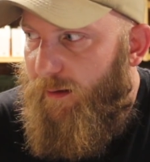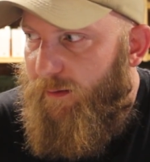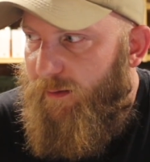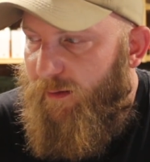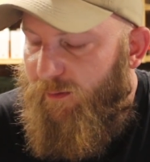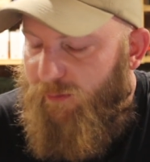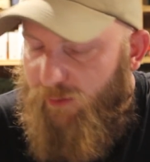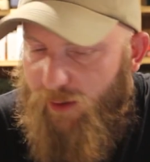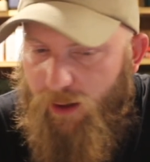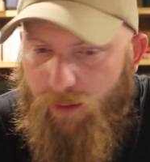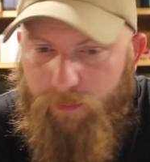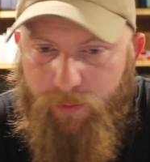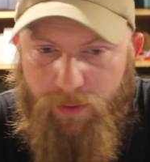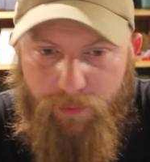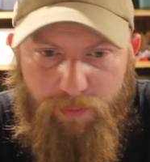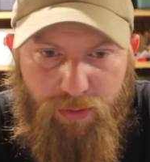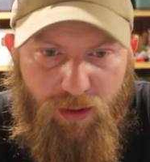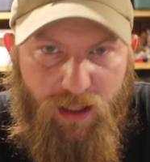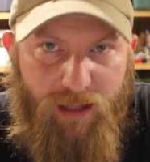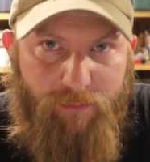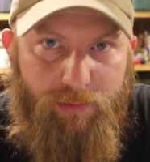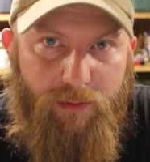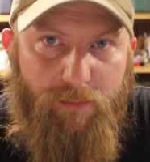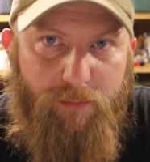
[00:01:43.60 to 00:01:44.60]
The scope of the
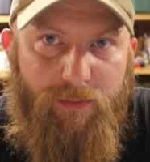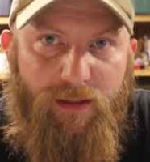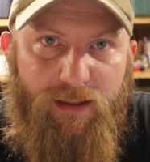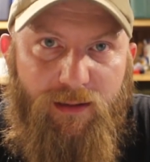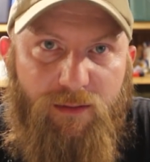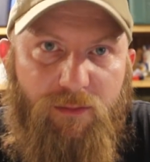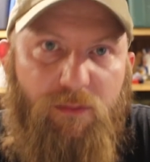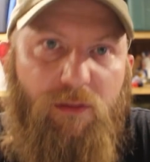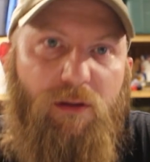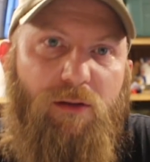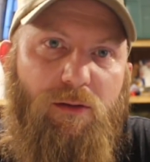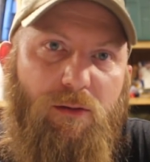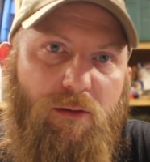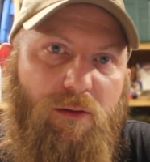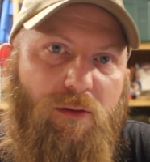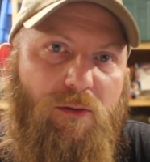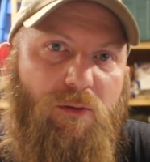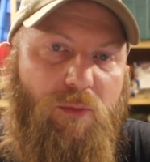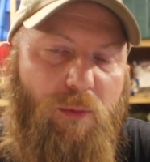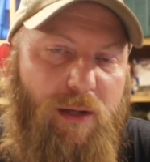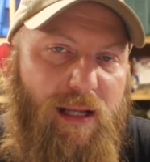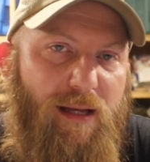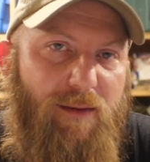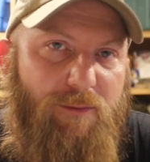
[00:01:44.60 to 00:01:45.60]
problem is
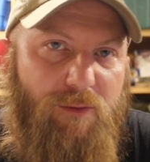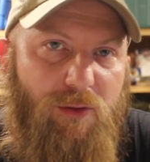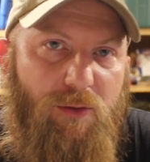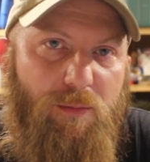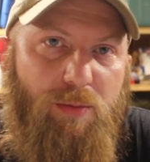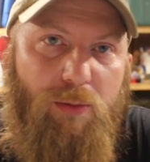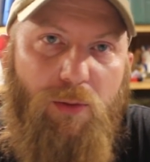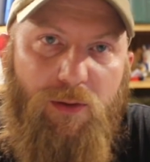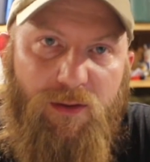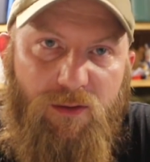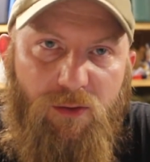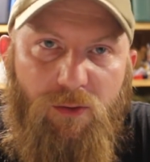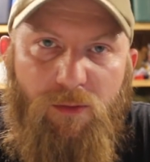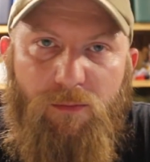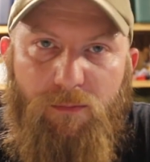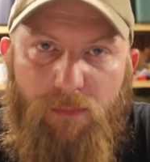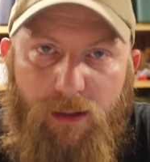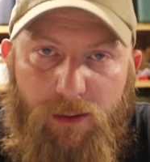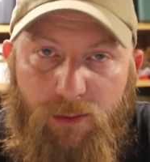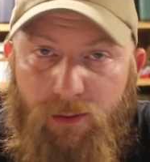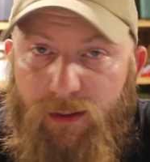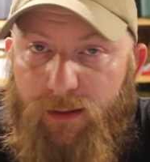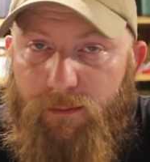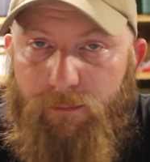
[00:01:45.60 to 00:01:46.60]
huge. We have 2.2
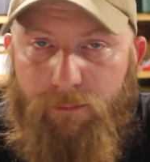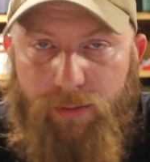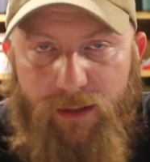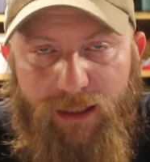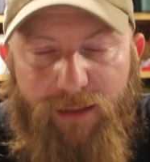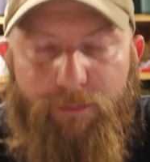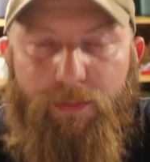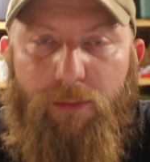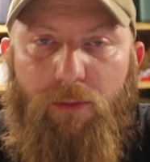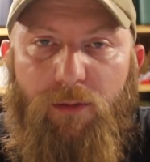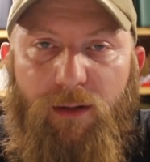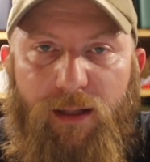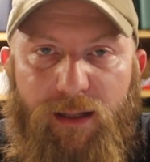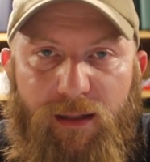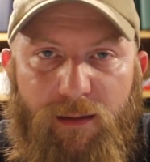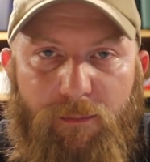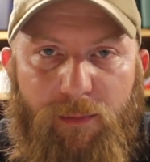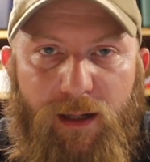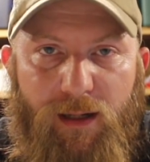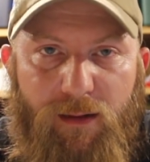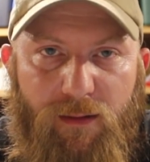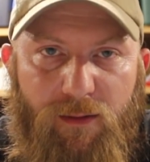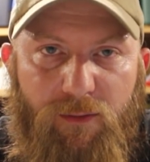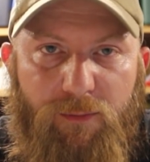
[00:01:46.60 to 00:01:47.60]
million people in
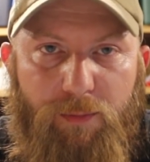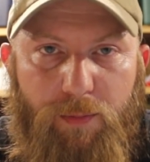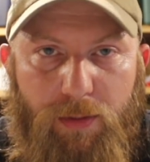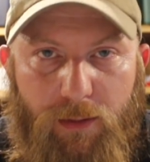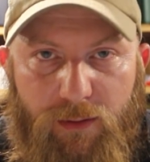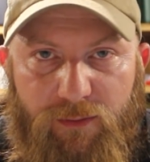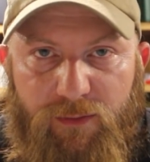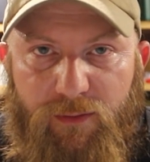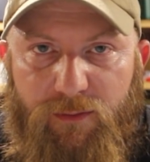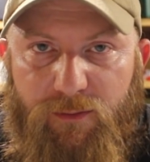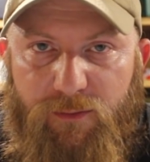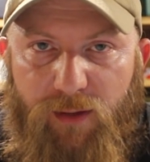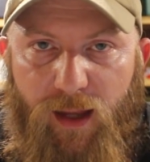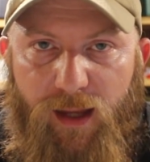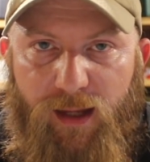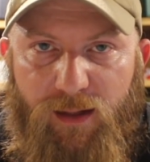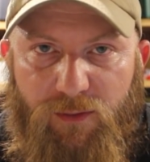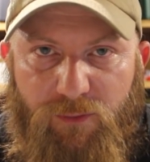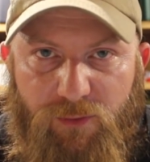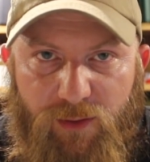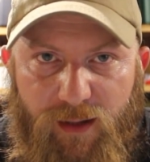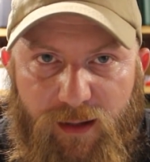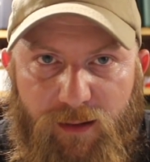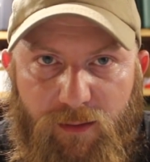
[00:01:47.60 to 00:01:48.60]
America's prisons
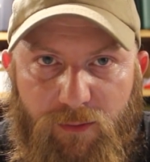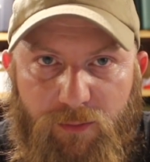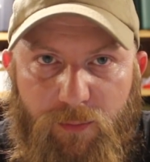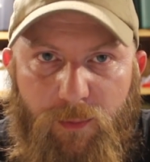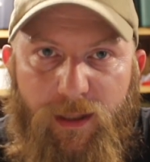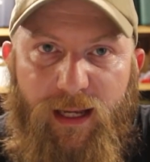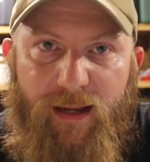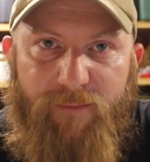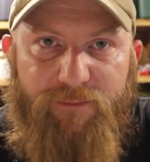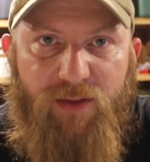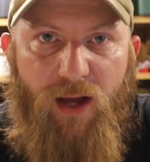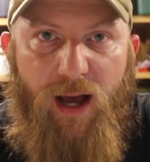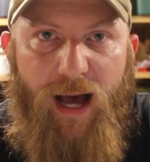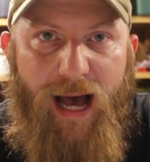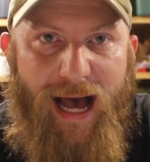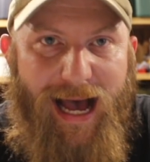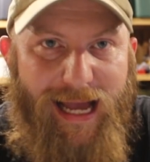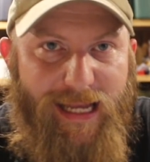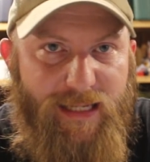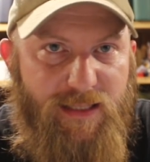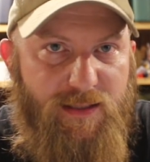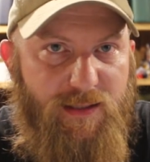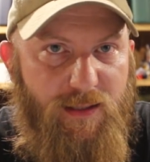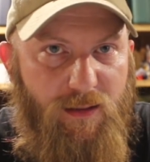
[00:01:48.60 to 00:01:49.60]
and jails. We have the
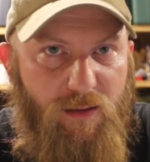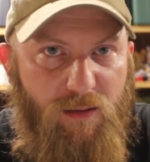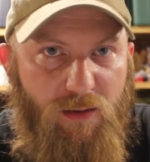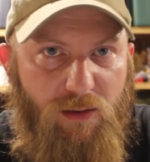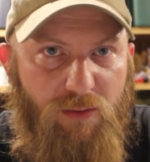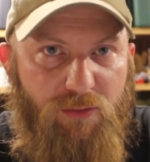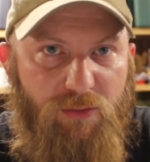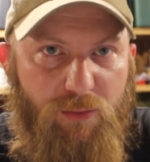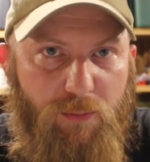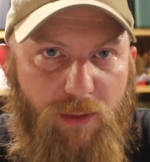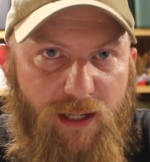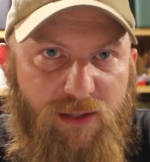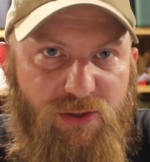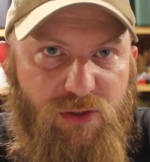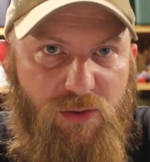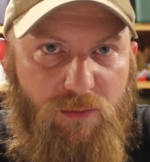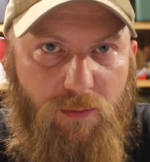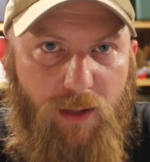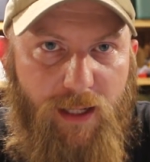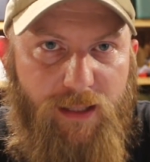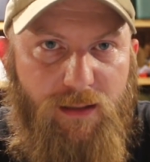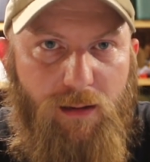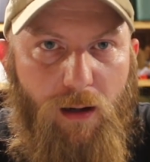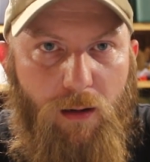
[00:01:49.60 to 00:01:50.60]
highest
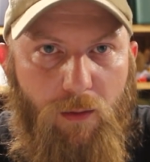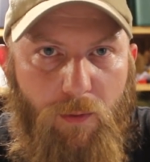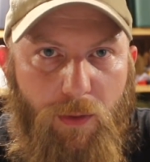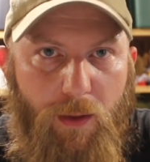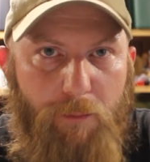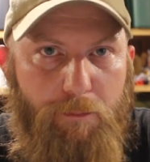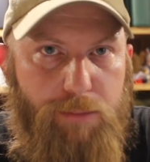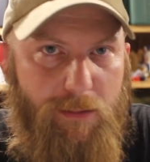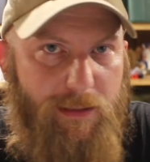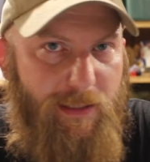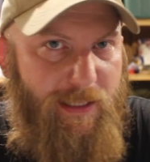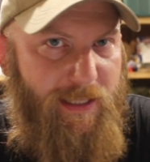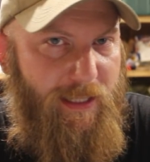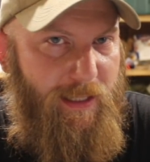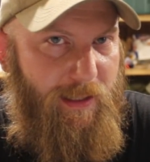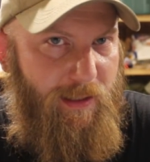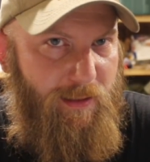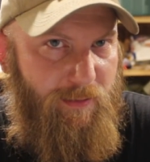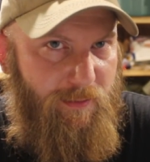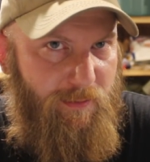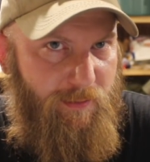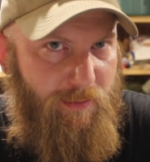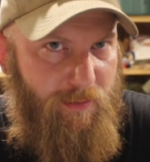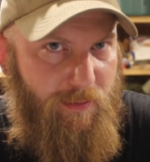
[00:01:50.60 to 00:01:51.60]
incarceration rate on the
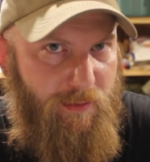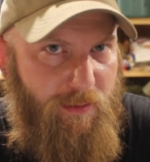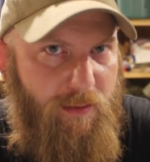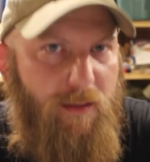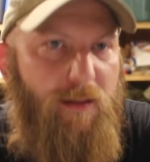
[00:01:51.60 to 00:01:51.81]
planet.